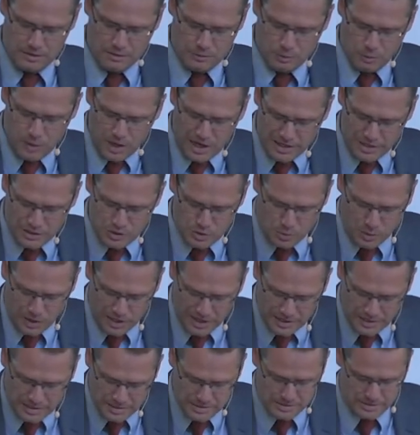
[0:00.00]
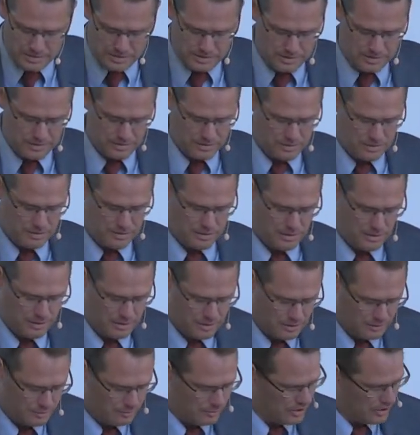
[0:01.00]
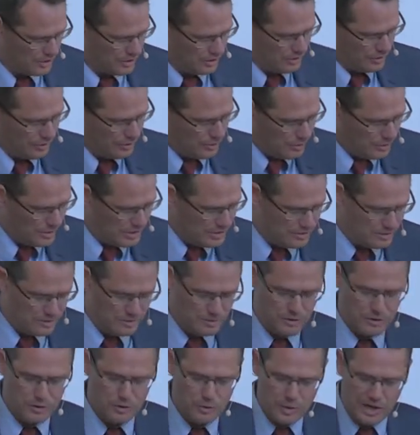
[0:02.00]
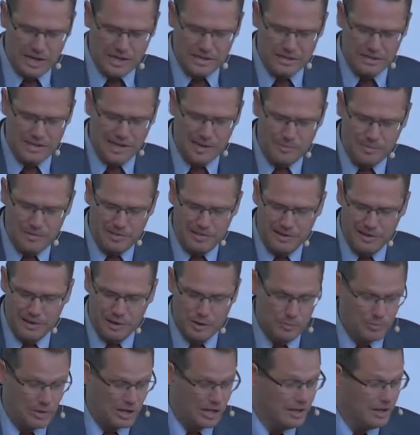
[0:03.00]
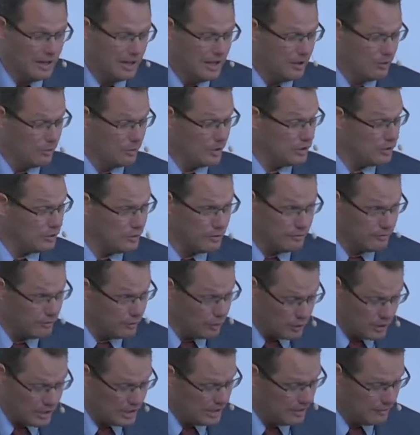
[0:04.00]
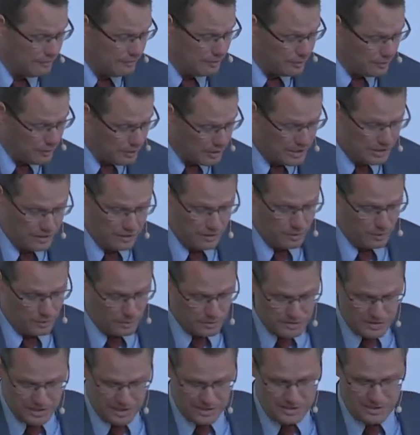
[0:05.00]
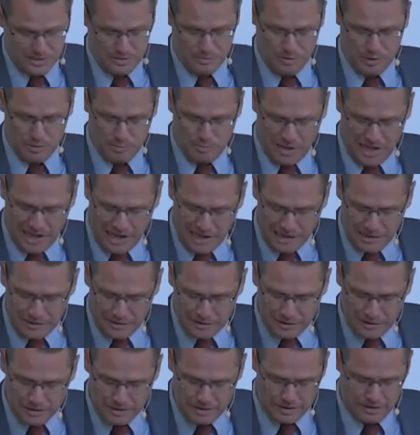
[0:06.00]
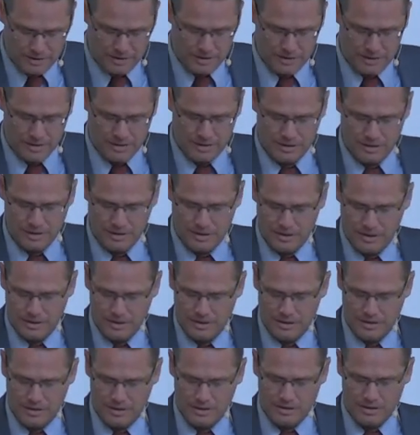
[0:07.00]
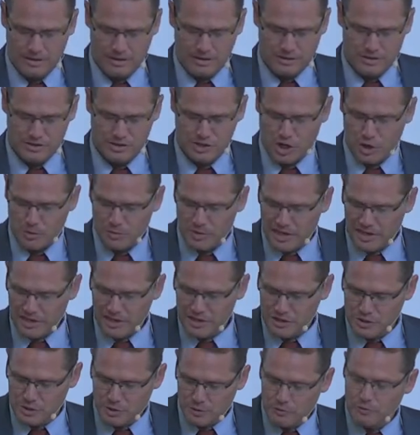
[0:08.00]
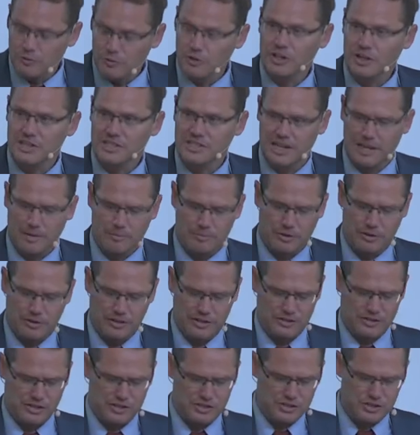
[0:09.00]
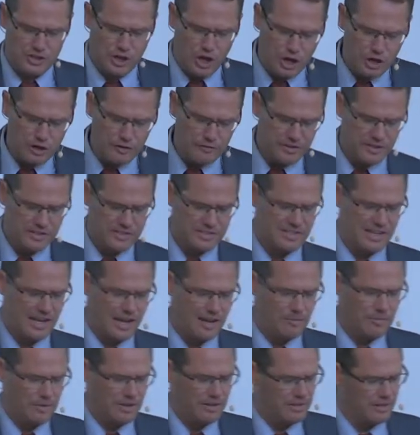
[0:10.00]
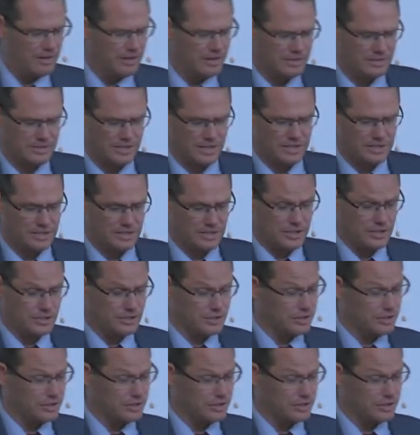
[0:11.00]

Now, why twice? We're not going to go into great depth here, but when you look, if you look at the Old Testament pattern, Psalm 92, for example, there's a song of the Sabbath, and it says, It